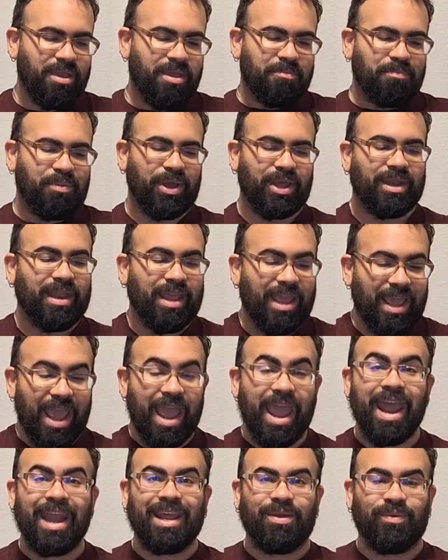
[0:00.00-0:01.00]
But
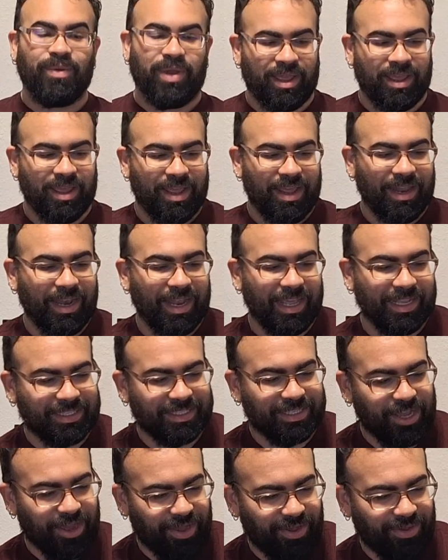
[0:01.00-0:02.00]
anyway,
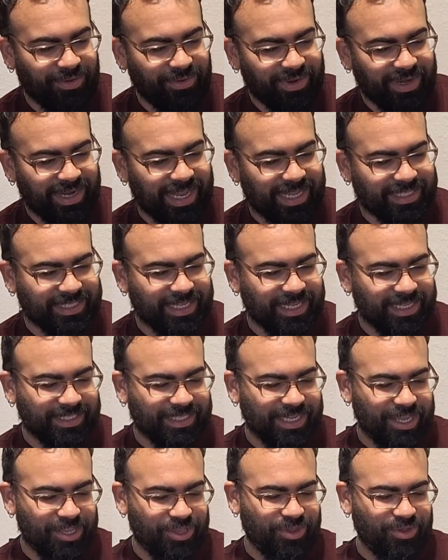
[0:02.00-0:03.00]
let's go, let's
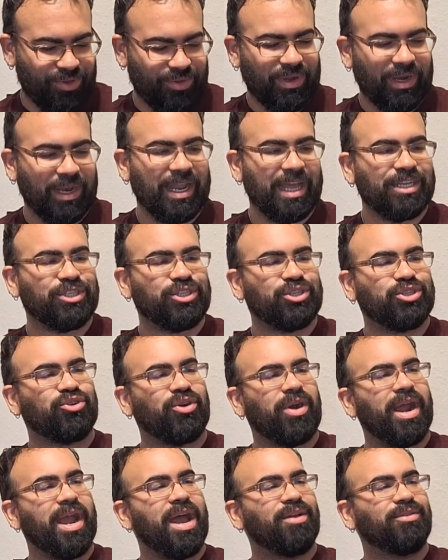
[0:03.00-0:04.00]
continue, let's
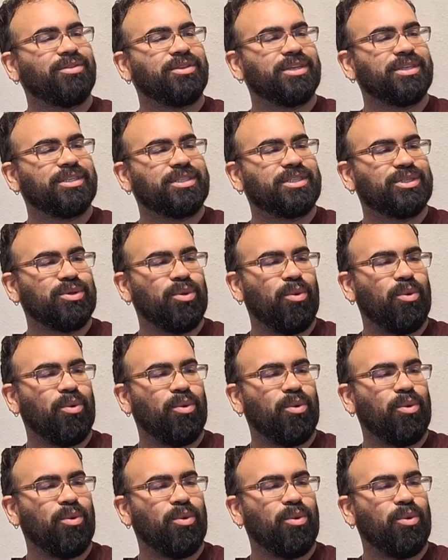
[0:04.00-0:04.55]
try out this